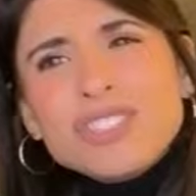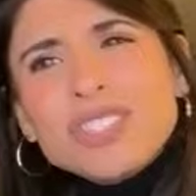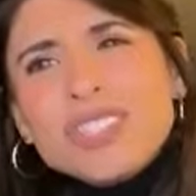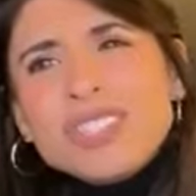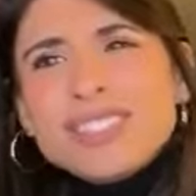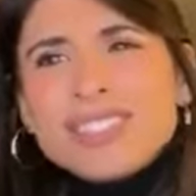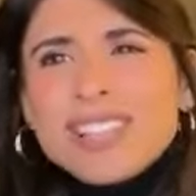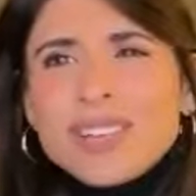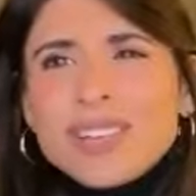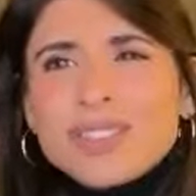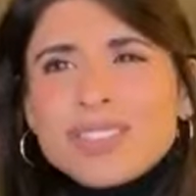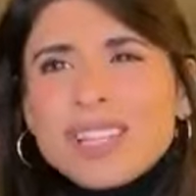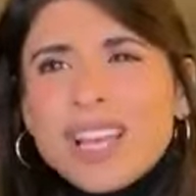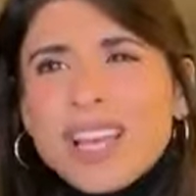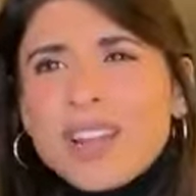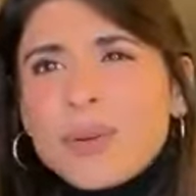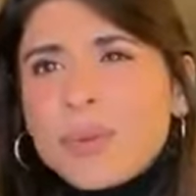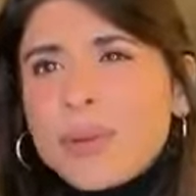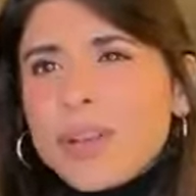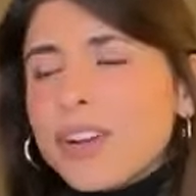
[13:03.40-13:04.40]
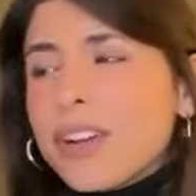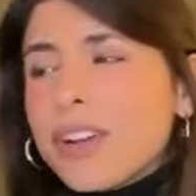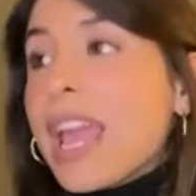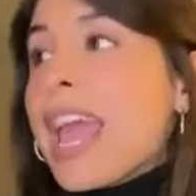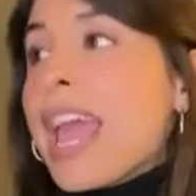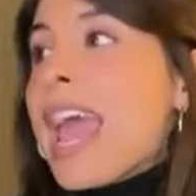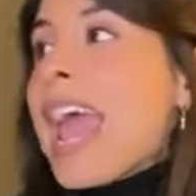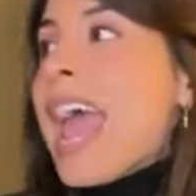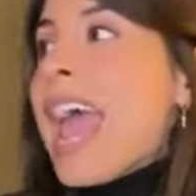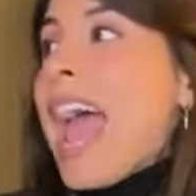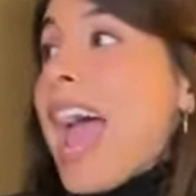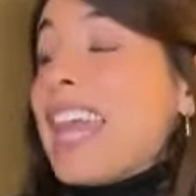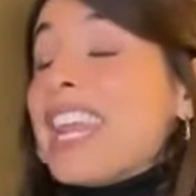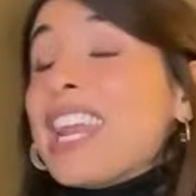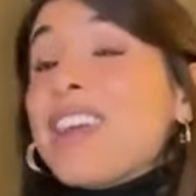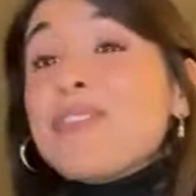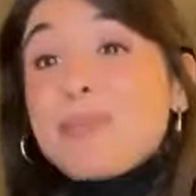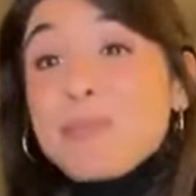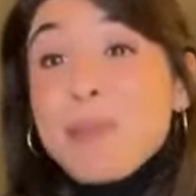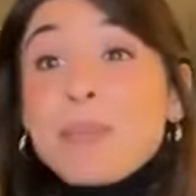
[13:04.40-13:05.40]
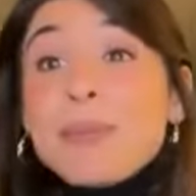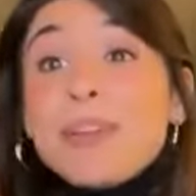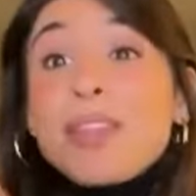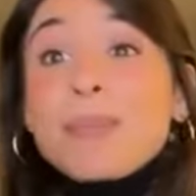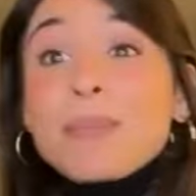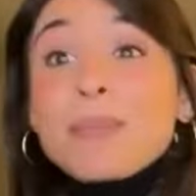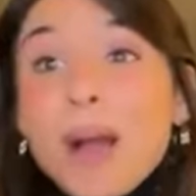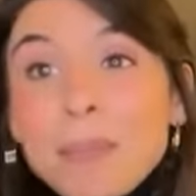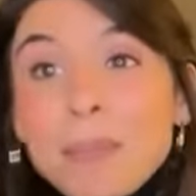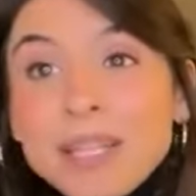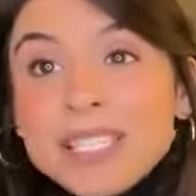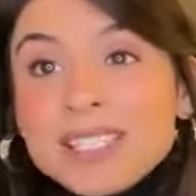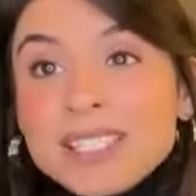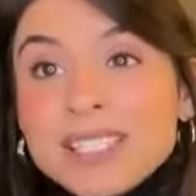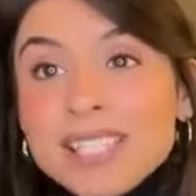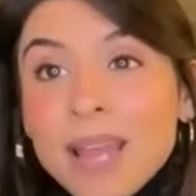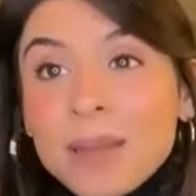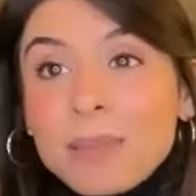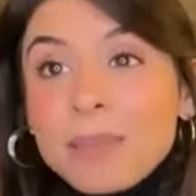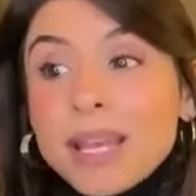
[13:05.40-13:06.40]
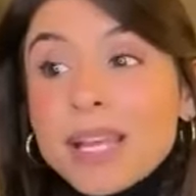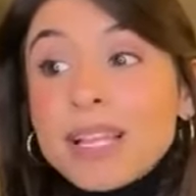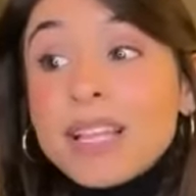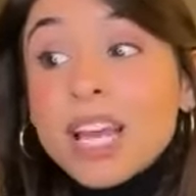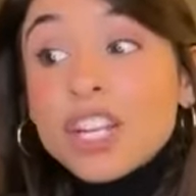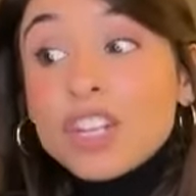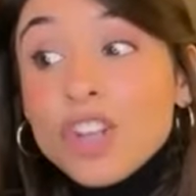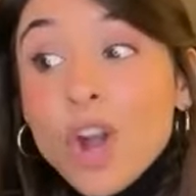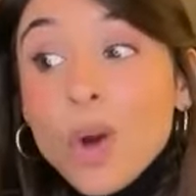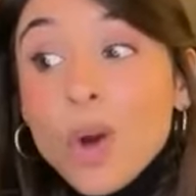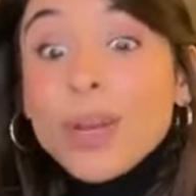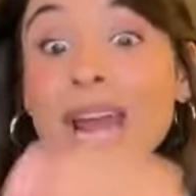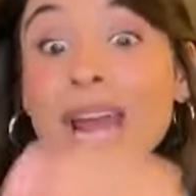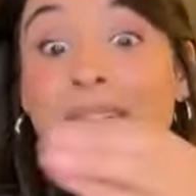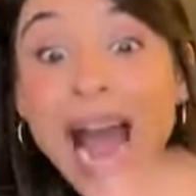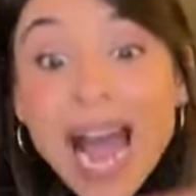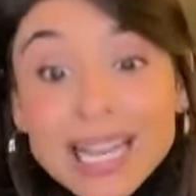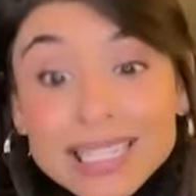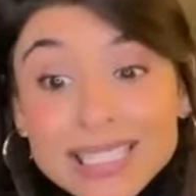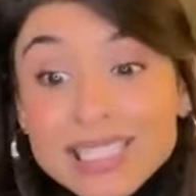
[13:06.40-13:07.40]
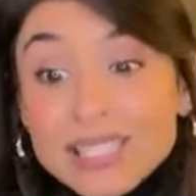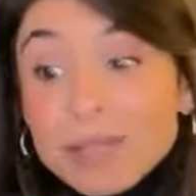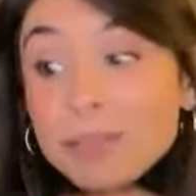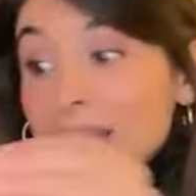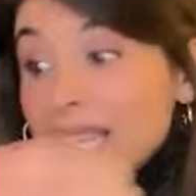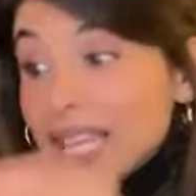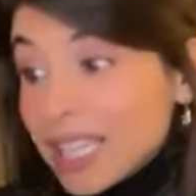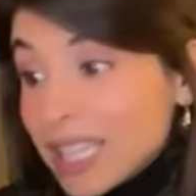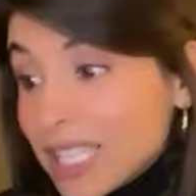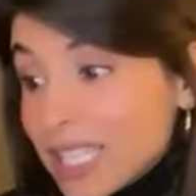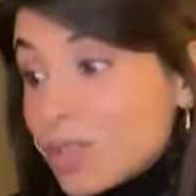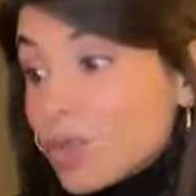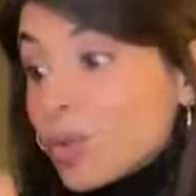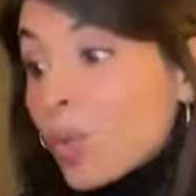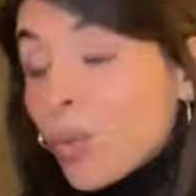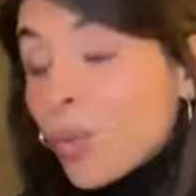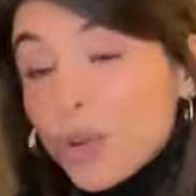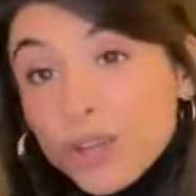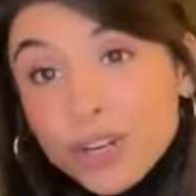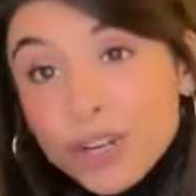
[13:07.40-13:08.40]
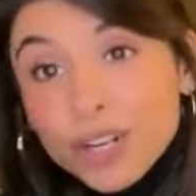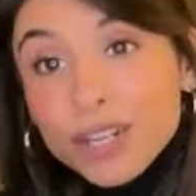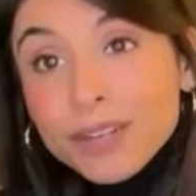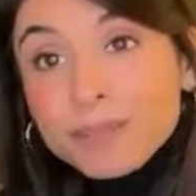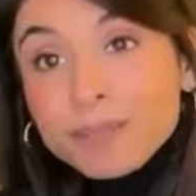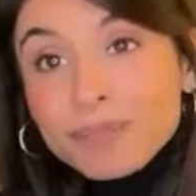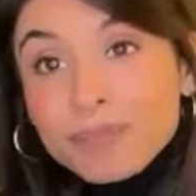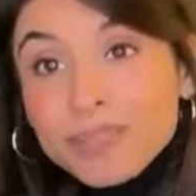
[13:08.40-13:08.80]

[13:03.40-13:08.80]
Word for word: it. It sounds kind of weird." And I remember them coming to set and being like, "No, it has to be in this order."